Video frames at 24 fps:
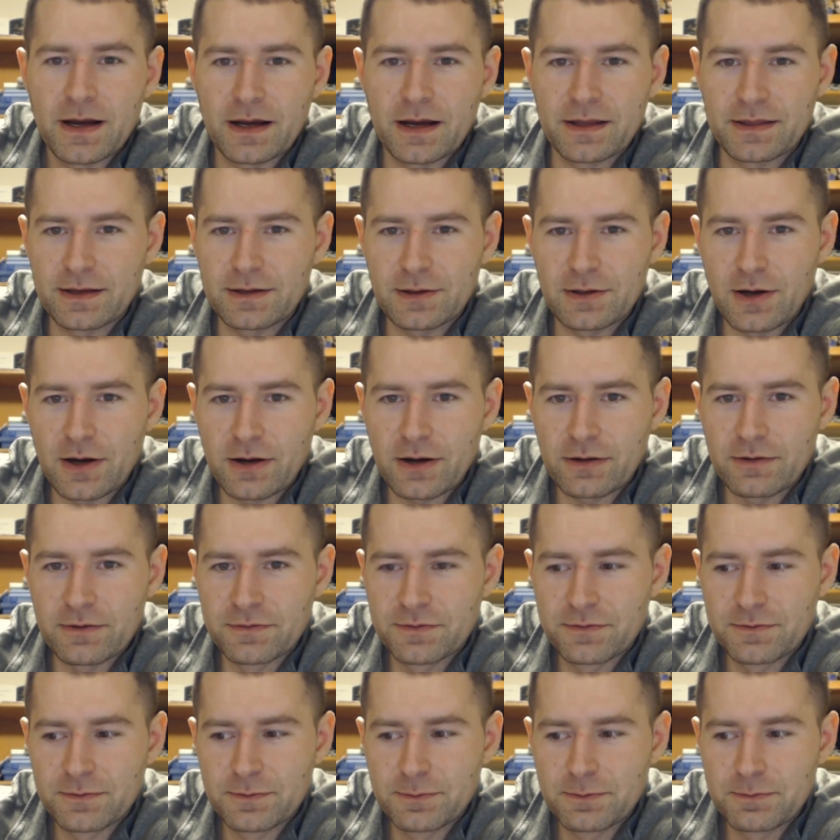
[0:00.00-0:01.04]
I think a lot
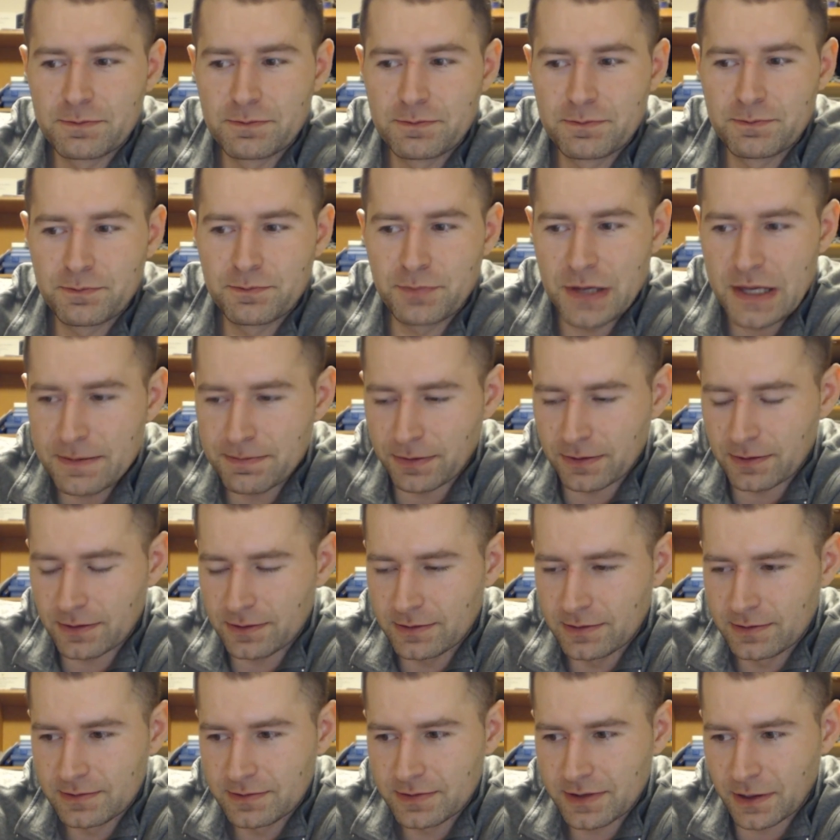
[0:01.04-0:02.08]
of
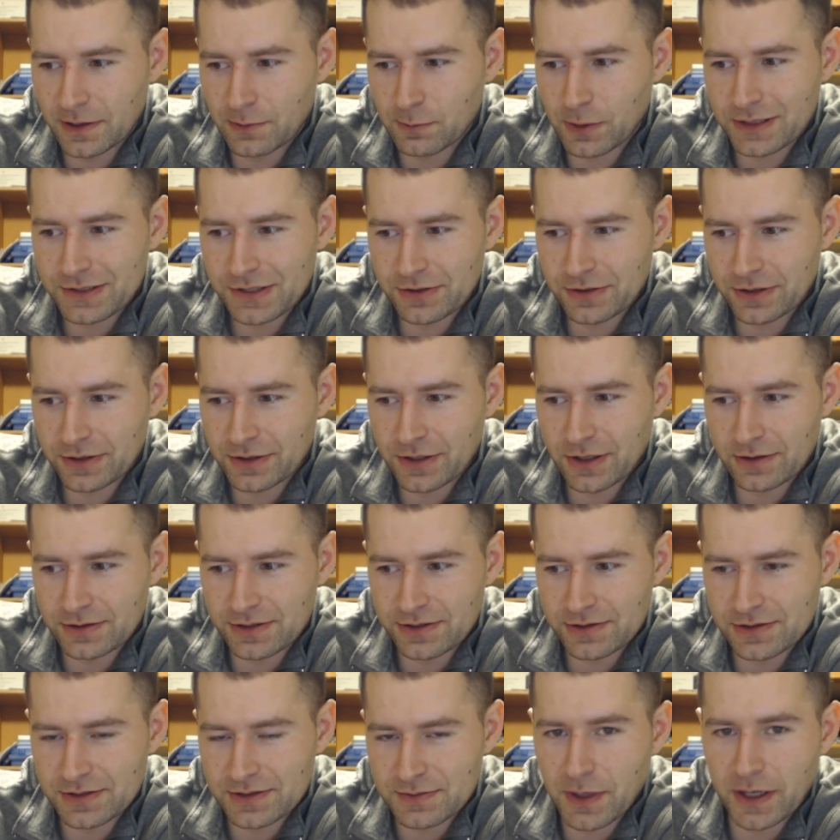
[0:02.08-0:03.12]
people in Western
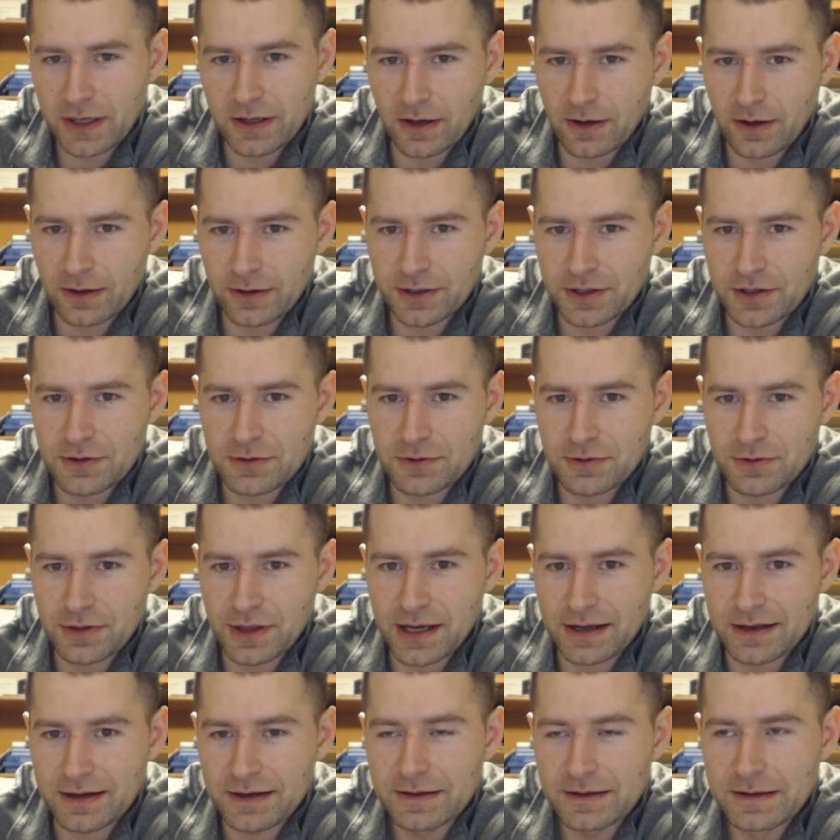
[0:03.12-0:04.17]
cultures might argue
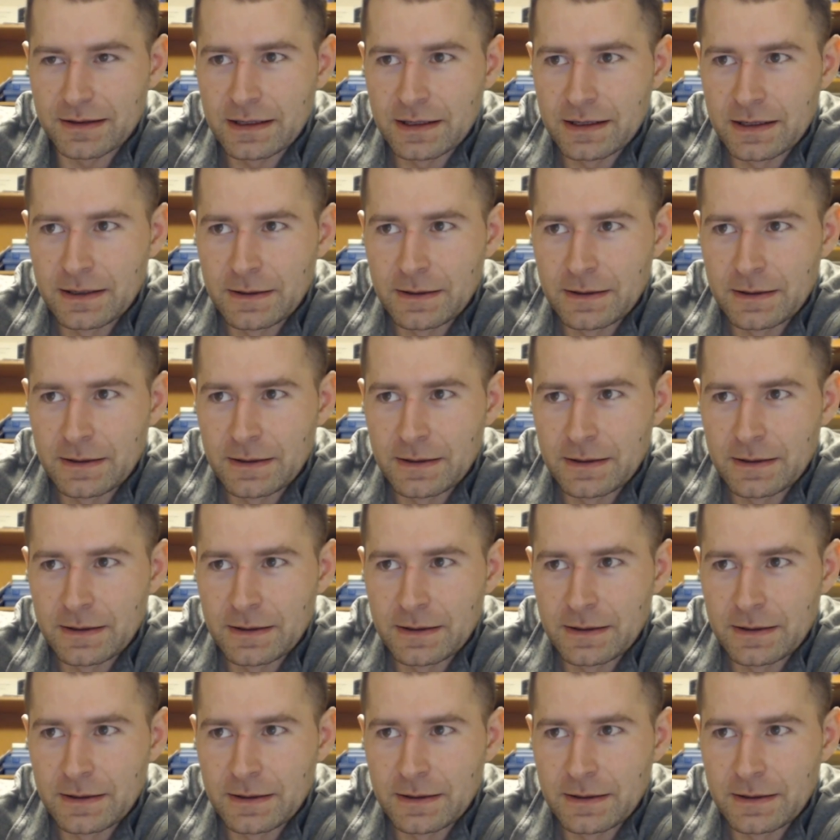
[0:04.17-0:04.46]
that